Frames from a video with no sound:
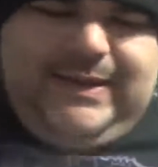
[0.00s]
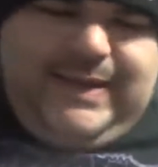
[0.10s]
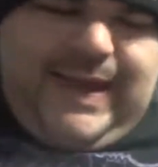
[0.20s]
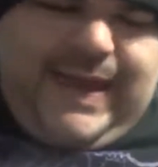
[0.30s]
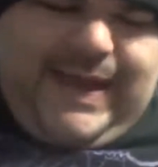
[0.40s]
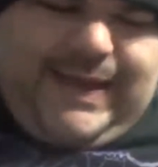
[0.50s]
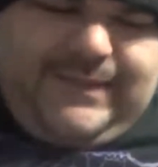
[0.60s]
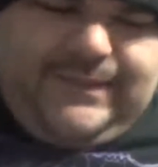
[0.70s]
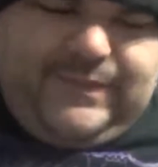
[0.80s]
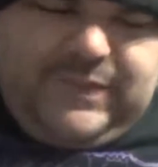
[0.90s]
Yeah,
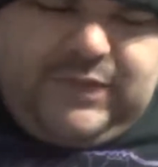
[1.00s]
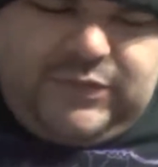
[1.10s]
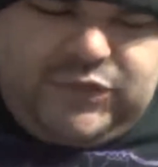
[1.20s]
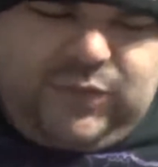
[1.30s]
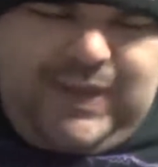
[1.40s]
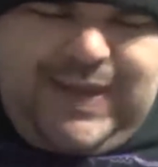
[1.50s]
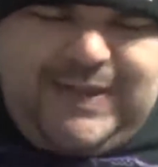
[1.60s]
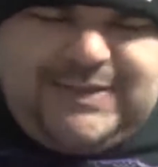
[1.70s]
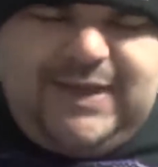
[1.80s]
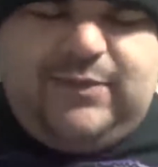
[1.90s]

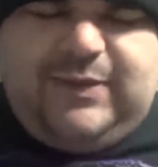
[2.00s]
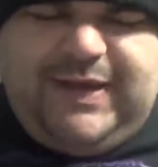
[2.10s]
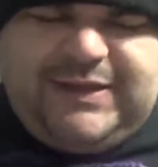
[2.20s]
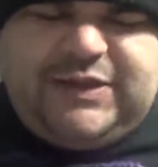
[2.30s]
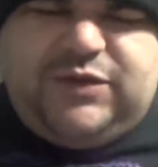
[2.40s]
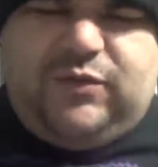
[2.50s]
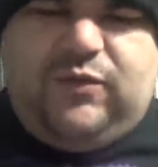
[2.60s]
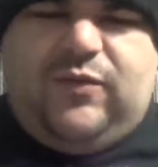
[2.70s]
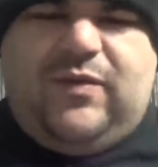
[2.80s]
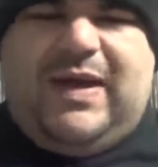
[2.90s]
2018 release
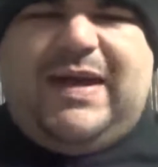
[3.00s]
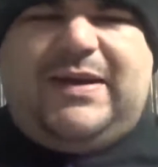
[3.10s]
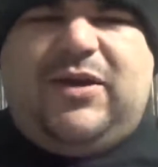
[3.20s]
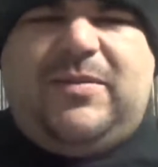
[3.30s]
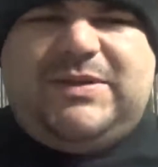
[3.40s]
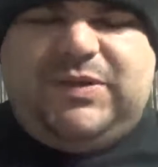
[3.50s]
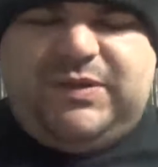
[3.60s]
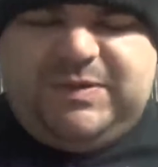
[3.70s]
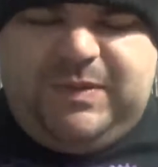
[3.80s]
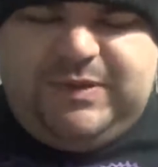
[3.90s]
through
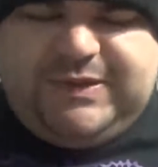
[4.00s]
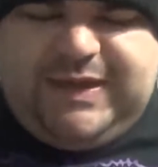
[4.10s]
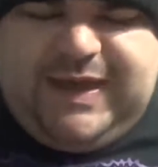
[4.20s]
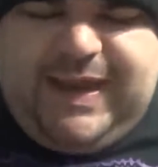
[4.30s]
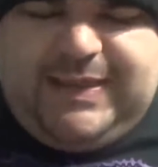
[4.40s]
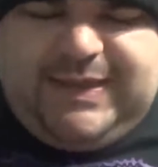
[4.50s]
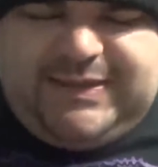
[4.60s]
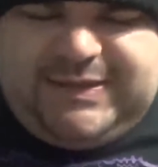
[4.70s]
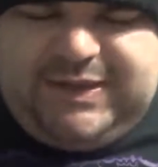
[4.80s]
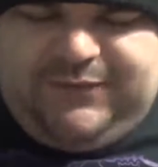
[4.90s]
Comatose Music, and
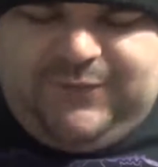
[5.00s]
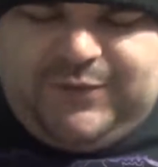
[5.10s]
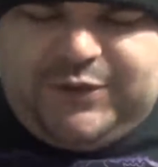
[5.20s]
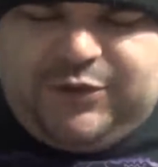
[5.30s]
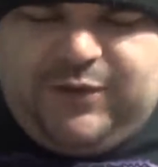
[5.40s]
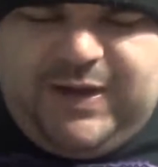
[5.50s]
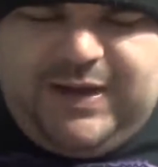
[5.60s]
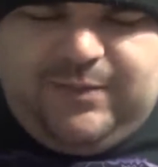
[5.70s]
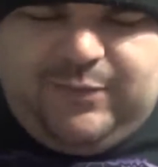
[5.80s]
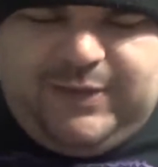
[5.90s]
this is the first
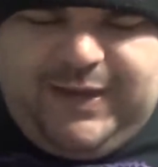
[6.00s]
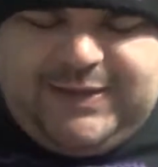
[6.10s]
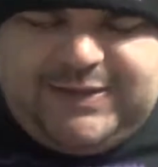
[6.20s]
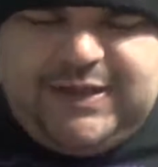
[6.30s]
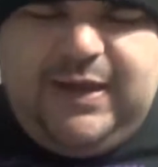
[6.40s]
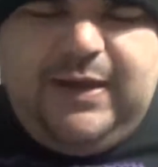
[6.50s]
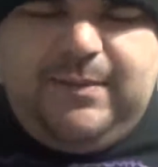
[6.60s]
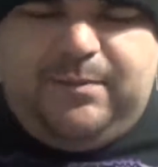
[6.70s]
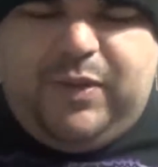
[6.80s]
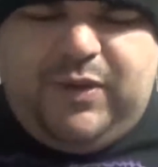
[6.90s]
Cranium release
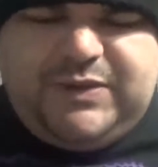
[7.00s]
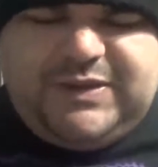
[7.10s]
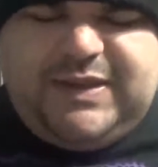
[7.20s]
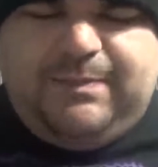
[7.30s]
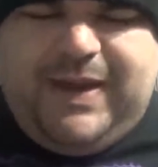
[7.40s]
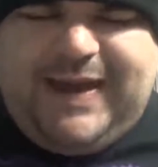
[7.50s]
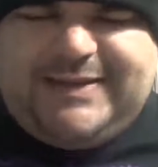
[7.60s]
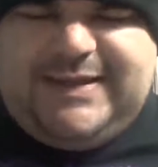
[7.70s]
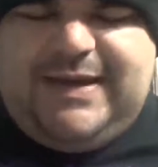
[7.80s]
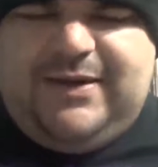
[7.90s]
post the
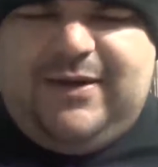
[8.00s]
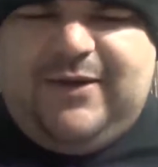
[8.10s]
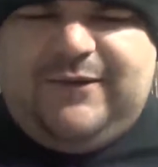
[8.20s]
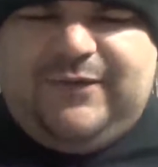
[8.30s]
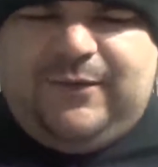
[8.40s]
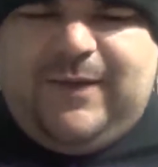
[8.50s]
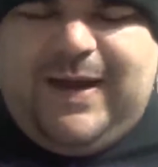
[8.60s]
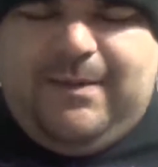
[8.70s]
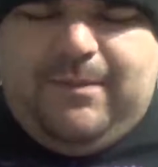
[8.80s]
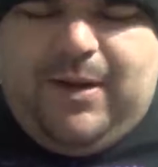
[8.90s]
passing of the
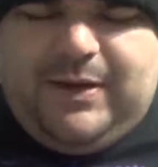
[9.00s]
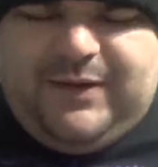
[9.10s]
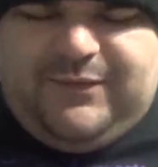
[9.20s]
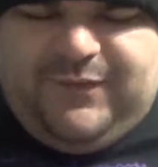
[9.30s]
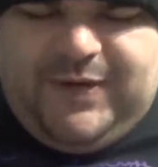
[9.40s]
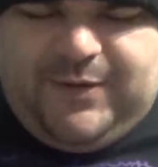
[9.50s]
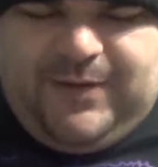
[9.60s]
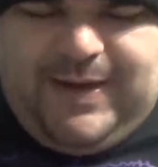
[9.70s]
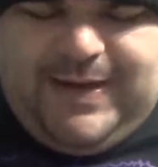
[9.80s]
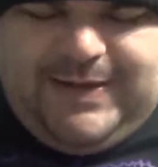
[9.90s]
great Martin
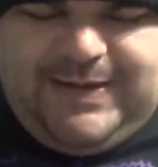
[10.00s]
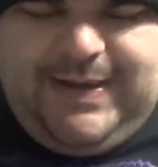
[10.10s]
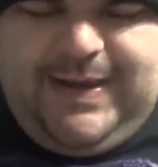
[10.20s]
Funderud.